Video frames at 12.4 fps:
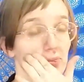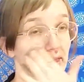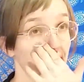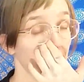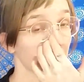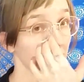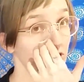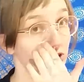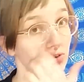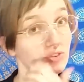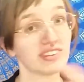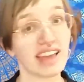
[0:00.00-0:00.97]
they don't
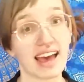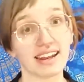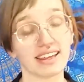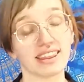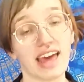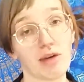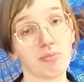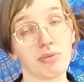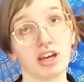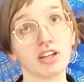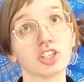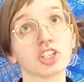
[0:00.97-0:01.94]
reduce static that
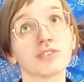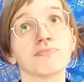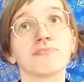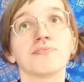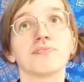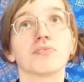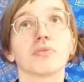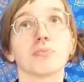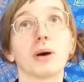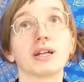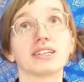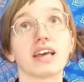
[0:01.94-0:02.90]
much,
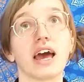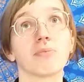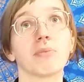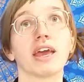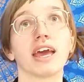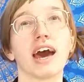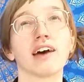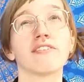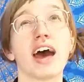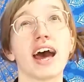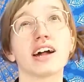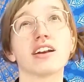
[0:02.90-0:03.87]
but I may have
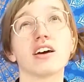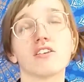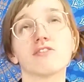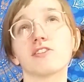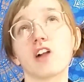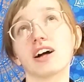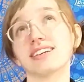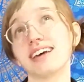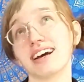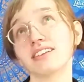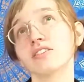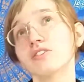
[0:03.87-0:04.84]
had a flawed
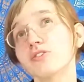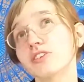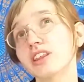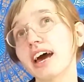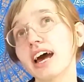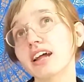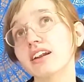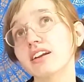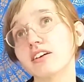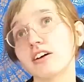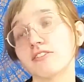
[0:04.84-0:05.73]
test for that